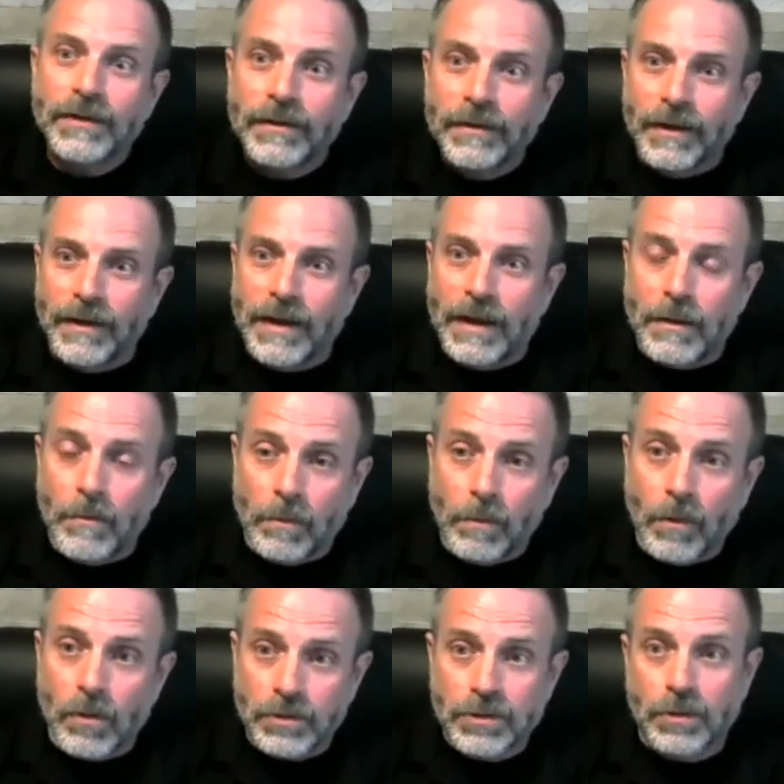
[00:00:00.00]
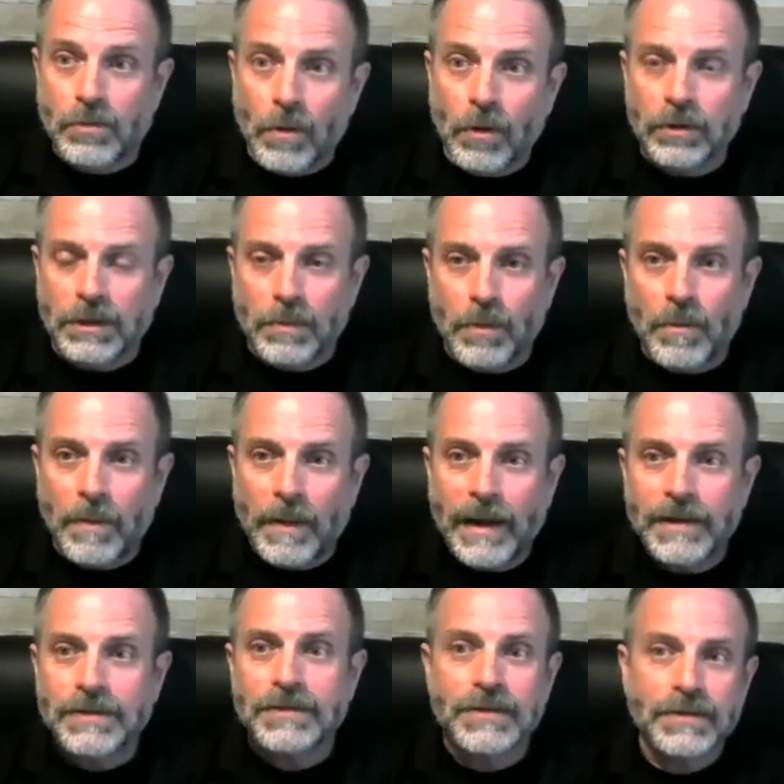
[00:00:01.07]
and then goes through multiple
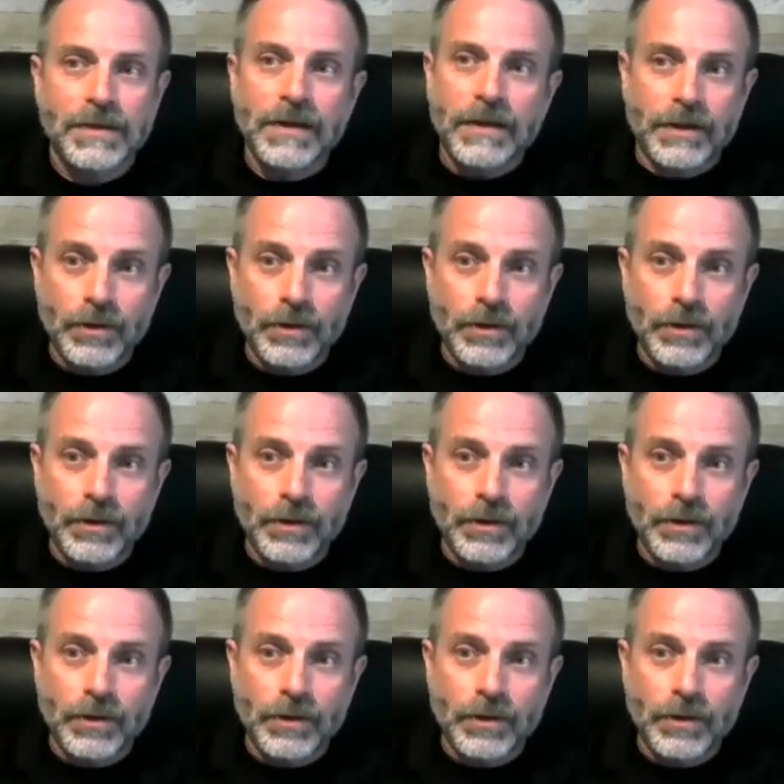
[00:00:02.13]
passes.